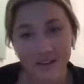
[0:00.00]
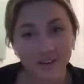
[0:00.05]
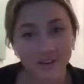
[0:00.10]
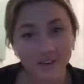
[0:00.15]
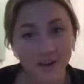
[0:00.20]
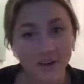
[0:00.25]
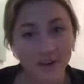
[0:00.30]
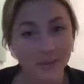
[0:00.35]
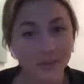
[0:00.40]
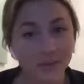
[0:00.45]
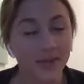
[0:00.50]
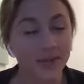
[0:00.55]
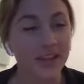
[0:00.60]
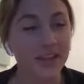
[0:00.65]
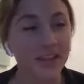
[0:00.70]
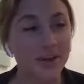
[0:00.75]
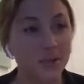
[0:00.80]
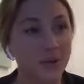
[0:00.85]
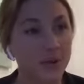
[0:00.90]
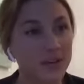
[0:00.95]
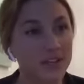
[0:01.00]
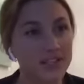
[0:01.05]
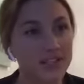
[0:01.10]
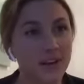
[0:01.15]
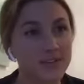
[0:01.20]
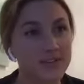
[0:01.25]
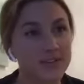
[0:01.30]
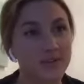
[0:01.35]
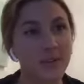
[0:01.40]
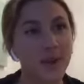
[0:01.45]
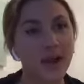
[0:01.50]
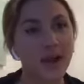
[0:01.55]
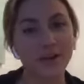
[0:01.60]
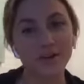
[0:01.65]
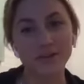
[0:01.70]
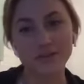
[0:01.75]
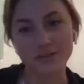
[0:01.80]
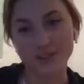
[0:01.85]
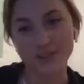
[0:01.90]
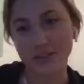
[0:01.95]
I don't know, but it worked out
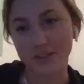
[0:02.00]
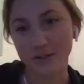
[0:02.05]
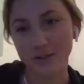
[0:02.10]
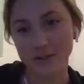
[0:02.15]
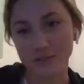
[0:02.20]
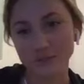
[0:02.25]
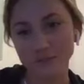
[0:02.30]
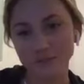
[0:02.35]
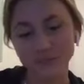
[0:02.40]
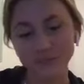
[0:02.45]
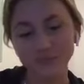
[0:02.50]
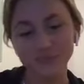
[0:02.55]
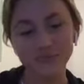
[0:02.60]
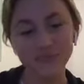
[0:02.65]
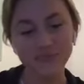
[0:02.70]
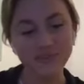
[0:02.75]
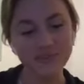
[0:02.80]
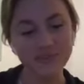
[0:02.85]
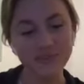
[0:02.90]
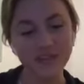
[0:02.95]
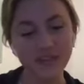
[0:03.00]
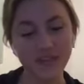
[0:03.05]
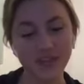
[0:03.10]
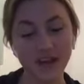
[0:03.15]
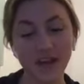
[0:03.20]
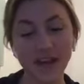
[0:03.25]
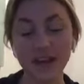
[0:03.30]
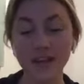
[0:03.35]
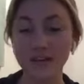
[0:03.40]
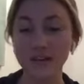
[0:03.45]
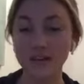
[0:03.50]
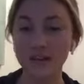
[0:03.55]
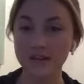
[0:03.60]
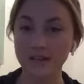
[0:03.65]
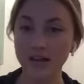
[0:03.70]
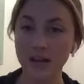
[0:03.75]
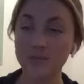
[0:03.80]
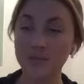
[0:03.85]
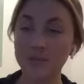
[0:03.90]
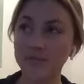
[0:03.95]
somehow. So
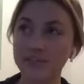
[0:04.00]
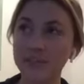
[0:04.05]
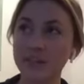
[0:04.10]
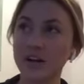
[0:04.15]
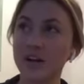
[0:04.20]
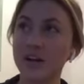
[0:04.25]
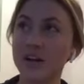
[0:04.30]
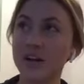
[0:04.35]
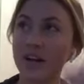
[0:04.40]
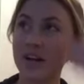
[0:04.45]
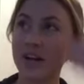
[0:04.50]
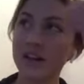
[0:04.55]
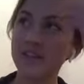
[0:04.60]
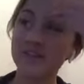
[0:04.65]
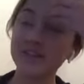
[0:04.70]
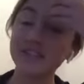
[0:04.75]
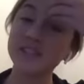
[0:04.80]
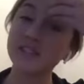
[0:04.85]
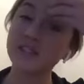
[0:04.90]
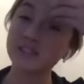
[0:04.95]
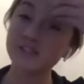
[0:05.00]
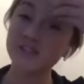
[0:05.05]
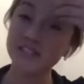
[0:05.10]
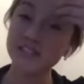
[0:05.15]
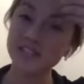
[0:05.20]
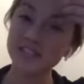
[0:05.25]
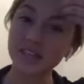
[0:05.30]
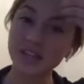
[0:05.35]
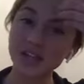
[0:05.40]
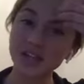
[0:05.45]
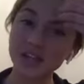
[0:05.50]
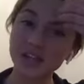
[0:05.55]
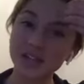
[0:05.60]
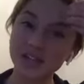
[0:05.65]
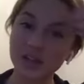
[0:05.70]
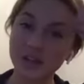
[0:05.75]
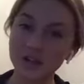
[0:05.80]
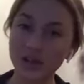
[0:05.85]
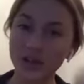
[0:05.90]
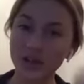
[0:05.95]
I moved here on a visitor's visa.
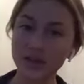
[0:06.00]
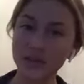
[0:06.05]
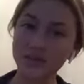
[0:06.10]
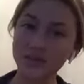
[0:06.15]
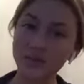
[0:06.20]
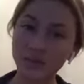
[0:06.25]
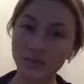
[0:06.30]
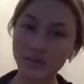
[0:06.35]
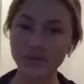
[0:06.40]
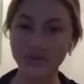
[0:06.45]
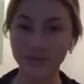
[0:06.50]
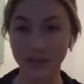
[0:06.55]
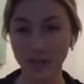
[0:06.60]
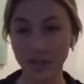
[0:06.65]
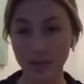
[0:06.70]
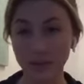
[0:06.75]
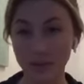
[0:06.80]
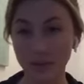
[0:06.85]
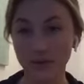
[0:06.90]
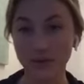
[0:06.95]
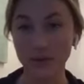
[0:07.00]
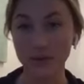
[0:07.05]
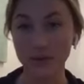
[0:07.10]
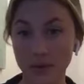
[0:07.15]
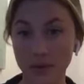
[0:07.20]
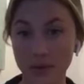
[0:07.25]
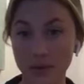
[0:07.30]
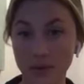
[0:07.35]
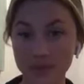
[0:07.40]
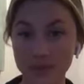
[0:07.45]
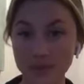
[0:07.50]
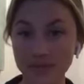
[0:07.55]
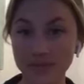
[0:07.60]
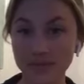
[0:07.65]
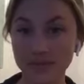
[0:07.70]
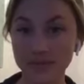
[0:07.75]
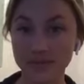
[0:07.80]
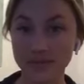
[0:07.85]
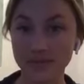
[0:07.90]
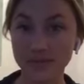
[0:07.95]
So like most of Europe, you 3
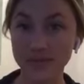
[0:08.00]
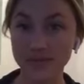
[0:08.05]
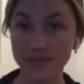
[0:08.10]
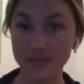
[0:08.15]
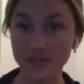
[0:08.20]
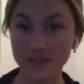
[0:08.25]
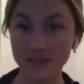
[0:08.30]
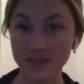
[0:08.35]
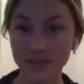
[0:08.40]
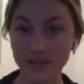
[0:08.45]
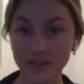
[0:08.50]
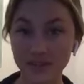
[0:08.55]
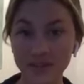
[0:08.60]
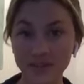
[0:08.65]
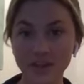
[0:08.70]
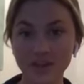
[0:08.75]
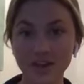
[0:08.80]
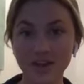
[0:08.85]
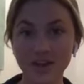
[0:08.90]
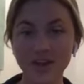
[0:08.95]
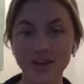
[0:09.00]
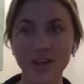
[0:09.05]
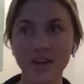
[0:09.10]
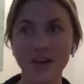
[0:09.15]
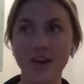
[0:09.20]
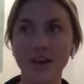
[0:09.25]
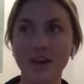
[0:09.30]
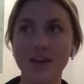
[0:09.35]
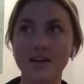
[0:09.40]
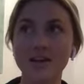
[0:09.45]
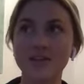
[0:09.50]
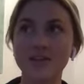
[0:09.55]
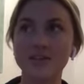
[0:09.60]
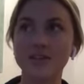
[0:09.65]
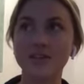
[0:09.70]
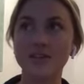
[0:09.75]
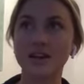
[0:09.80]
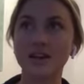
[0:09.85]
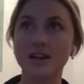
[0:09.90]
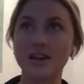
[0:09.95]
months visitor's visa.
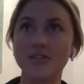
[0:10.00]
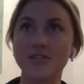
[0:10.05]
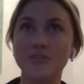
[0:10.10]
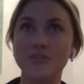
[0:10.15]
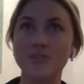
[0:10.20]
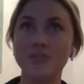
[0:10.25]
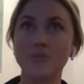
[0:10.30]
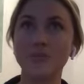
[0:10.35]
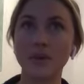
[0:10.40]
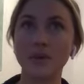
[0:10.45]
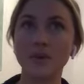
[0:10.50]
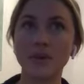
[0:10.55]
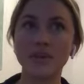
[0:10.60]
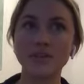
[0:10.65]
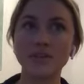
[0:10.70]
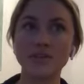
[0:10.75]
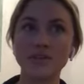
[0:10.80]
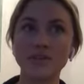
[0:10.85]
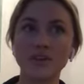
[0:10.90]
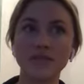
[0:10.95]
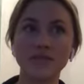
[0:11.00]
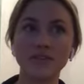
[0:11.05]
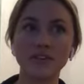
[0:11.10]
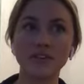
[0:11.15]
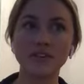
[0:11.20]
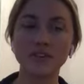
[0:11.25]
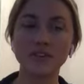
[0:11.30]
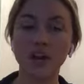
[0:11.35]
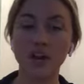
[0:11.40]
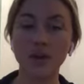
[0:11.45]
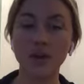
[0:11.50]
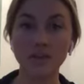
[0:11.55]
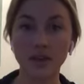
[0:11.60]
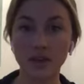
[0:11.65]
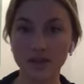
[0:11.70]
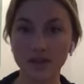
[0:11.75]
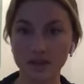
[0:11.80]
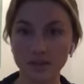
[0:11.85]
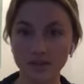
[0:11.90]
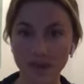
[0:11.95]
And I used 3 months looking for a job.
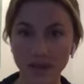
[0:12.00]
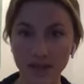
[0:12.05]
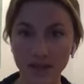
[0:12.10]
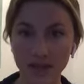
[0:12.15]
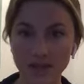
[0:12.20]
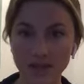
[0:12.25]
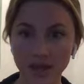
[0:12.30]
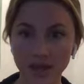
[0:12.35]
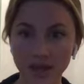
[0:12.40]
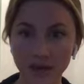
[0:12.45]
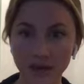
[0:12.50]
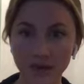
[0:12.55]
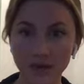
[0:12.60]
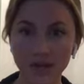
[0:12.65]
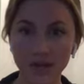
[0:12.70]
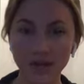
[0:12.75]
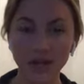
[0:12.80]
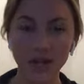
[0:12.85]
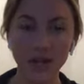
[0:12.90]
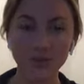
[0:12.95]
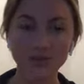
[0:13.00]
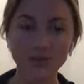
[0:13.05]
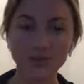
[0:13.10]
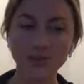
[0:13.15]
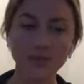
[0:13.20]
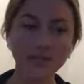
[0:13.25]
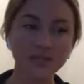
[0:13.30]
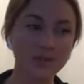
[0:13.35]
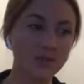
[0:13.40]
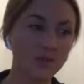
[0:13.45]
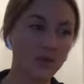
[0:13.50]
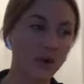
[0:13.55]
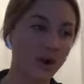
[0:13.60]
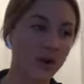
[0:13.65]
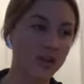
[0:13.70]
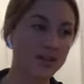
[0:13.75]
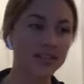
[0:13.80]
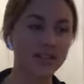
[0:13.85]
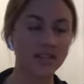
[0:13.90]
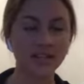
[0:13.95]
Nothing panned out. I was doing some
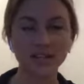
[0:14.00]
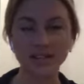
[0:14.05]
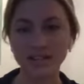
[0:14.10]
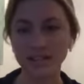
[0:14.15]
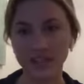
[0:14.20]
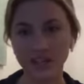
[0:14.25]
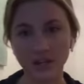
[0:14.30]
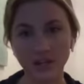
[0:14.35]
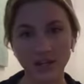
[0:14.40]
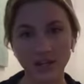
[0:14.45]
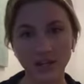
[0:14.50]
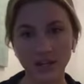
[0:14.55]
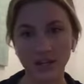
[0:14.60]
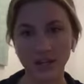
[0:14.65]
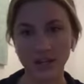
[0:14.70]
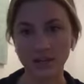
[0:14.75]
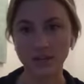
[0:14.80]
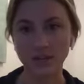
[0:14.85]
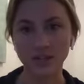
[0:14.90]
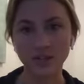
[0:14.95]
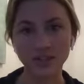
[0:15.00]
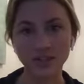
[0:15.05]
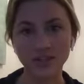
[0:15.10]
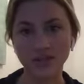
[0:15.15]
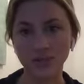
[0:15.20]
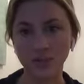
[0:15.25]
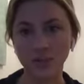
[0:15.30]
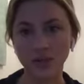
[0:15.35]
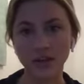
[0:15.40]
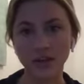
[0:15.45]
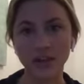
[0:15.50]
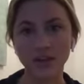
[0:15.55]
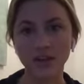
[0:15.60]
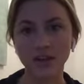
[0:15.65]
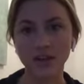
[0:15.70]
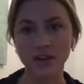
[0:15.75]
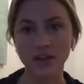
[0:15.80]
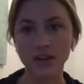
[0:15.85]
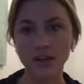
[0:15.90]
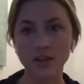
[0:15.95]
odds and ends here and there, like just
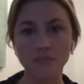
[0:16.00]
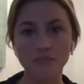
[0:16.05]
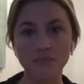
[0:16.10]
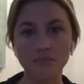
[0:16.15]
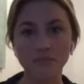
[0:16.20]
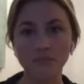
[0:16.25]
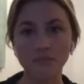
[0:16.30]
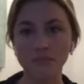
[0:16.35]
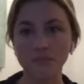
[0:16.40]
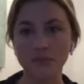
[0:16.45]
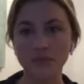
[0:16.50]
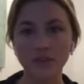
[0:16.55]
working,